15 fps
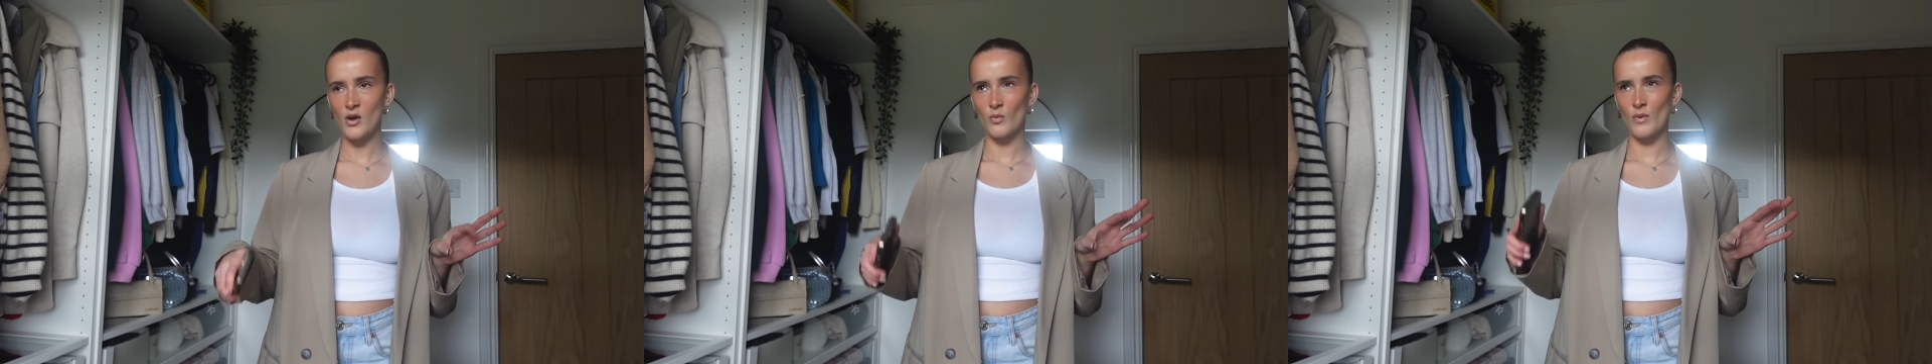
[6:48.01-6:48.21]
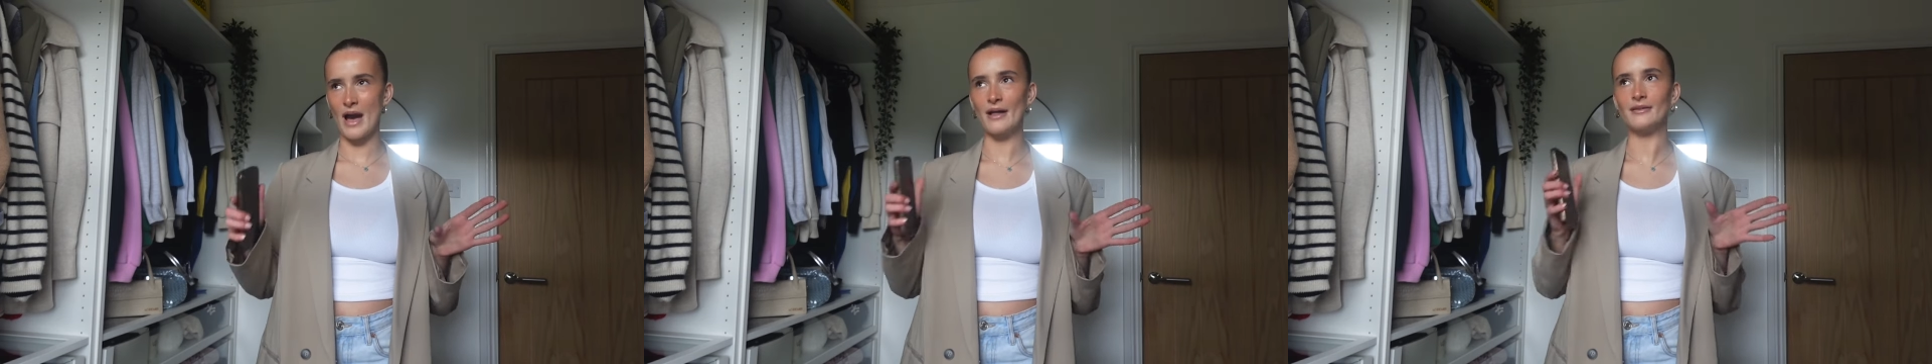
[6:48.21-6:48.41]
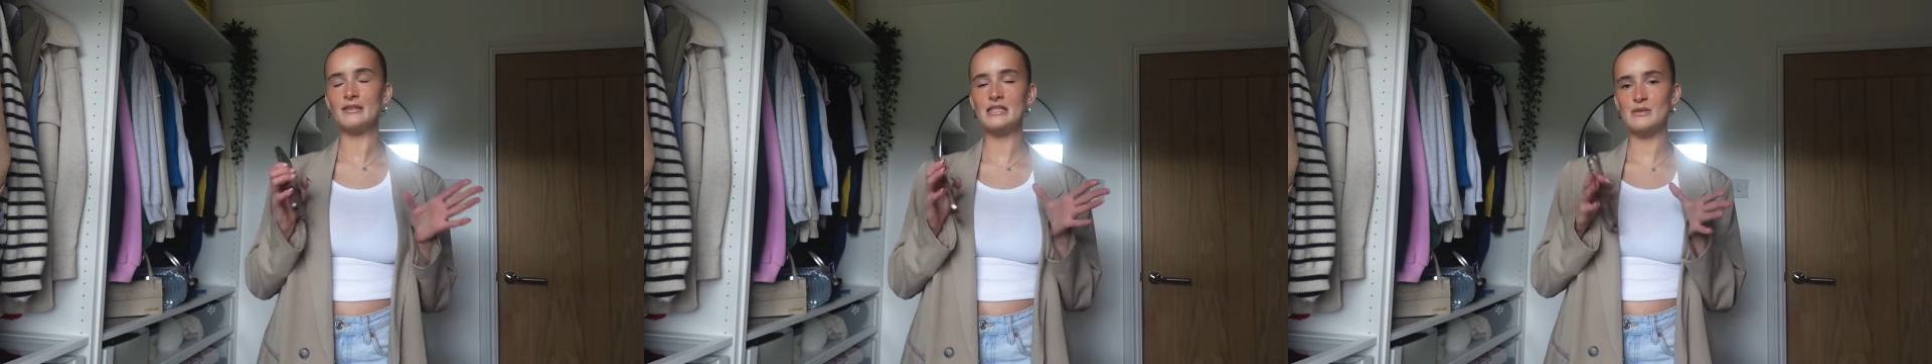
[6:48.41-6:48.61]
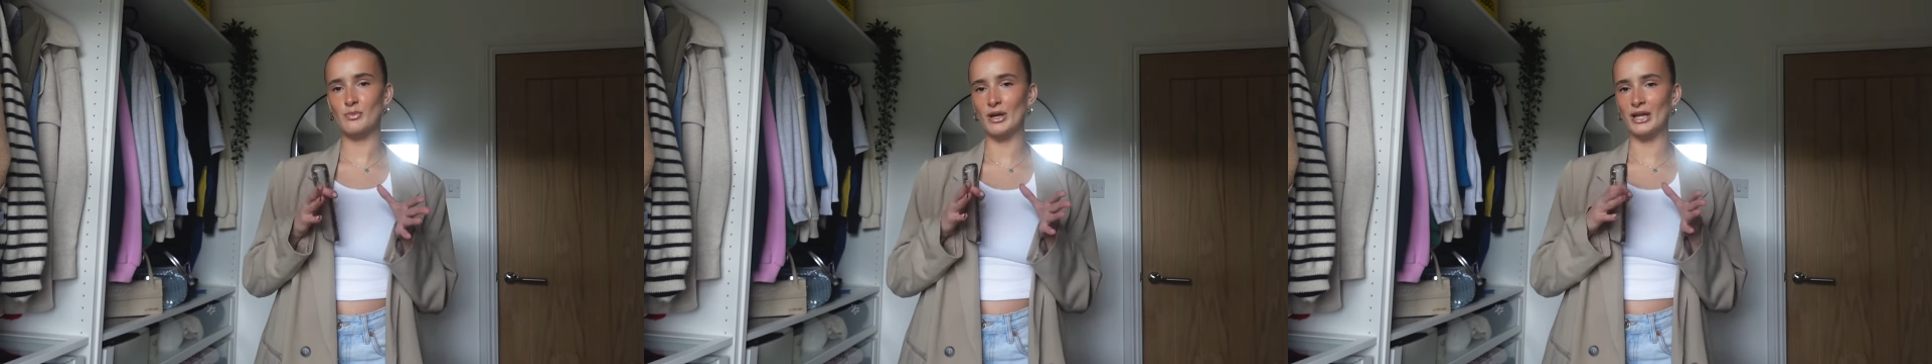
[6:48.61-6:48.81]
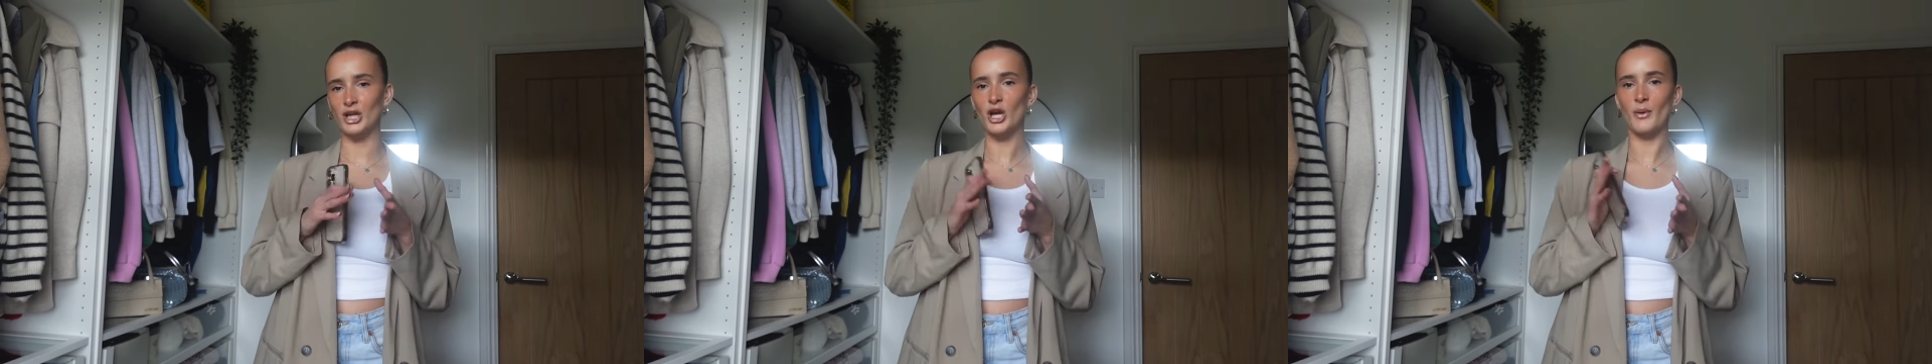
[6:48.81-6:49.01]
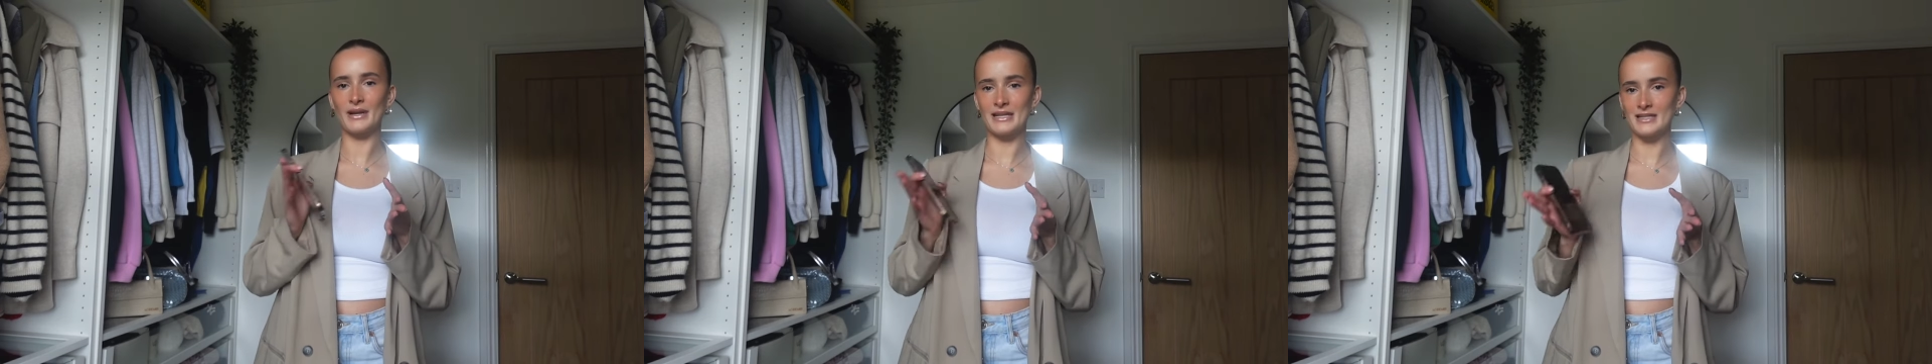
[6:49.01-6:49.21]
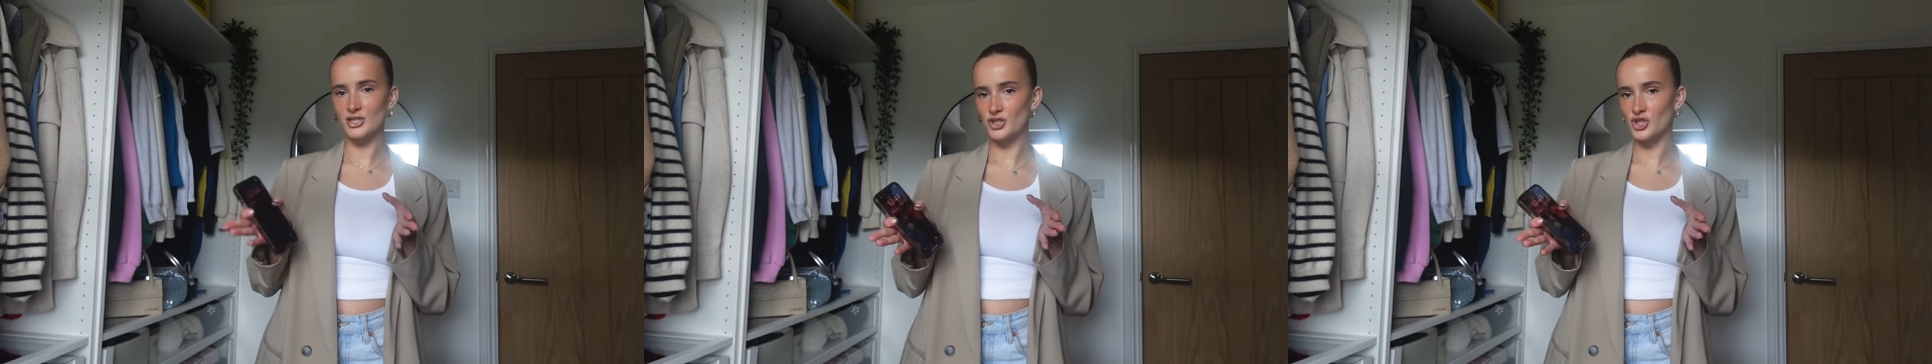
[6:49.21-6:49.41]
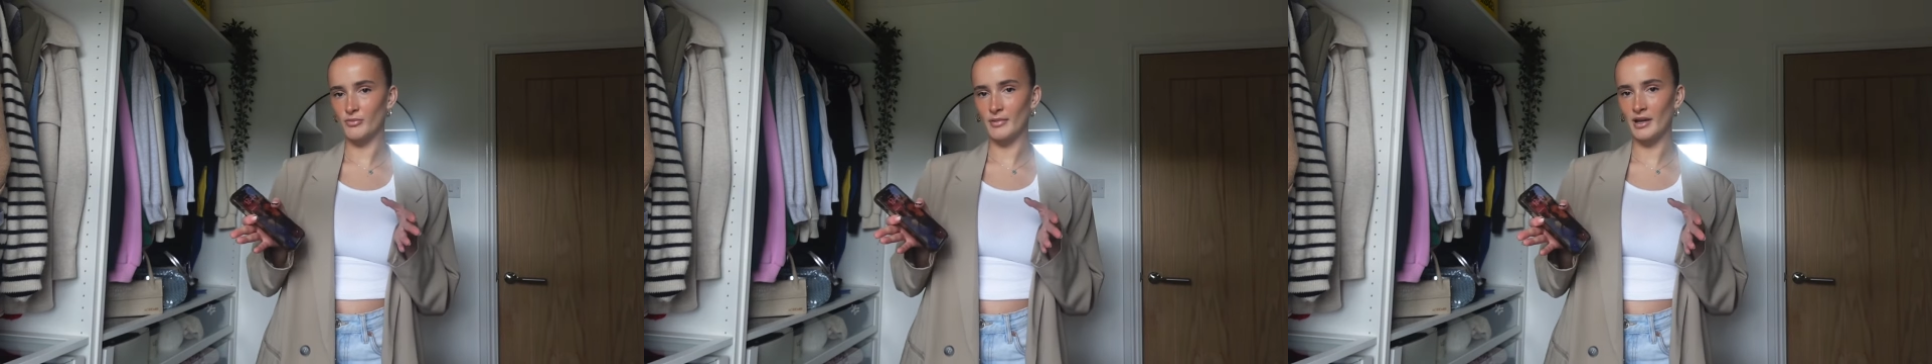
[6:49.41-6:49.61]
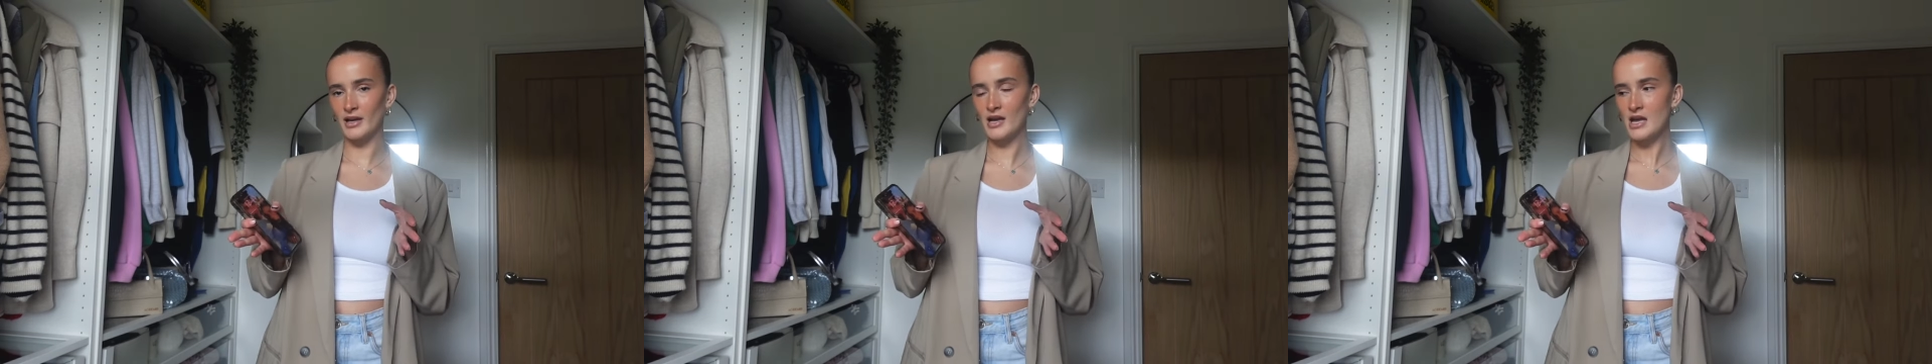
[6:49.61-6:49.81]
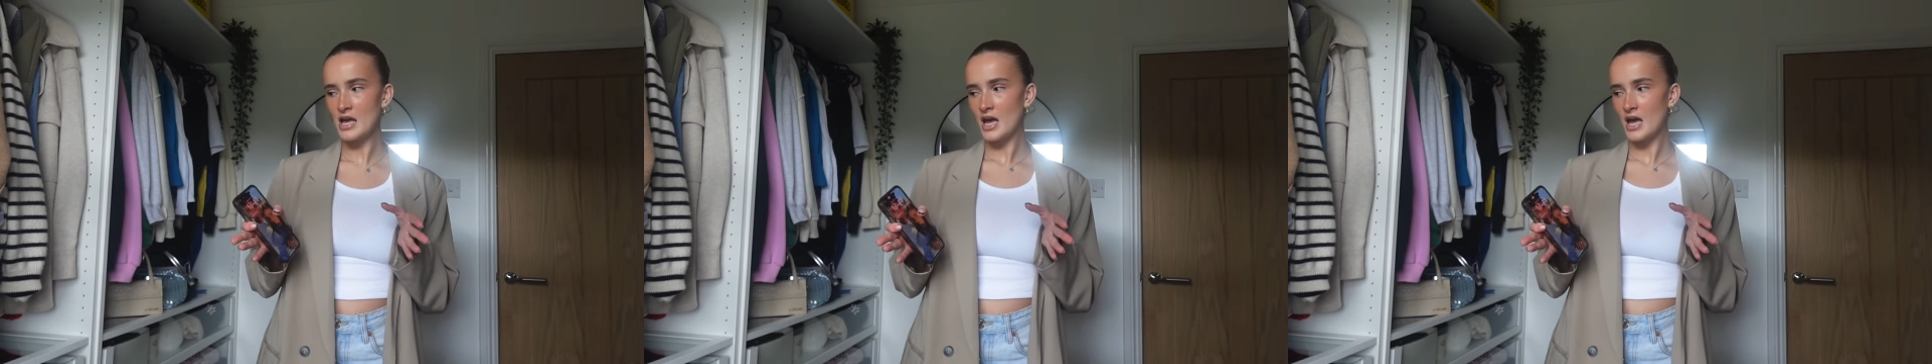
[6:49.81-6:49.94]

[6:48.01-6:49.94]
well, spring going into summer,